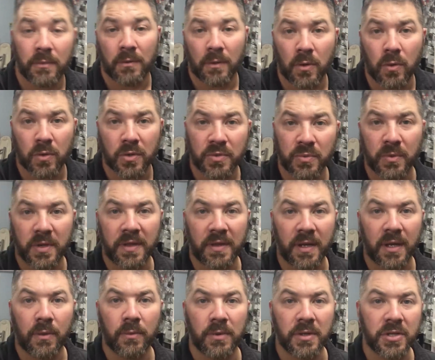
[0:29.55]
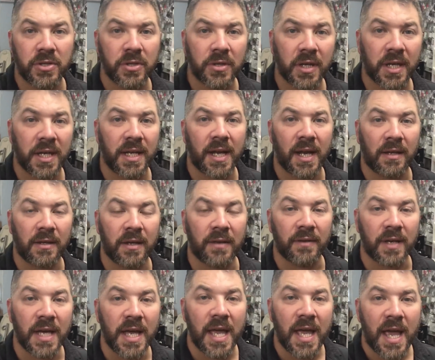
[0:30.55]
of course, we think we should get out
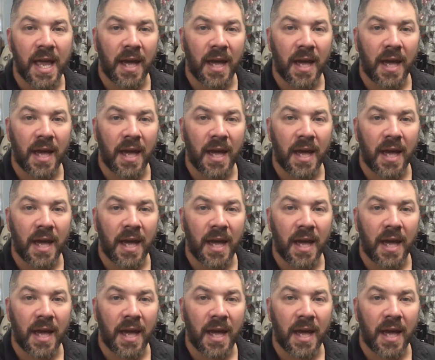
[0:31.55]
of it.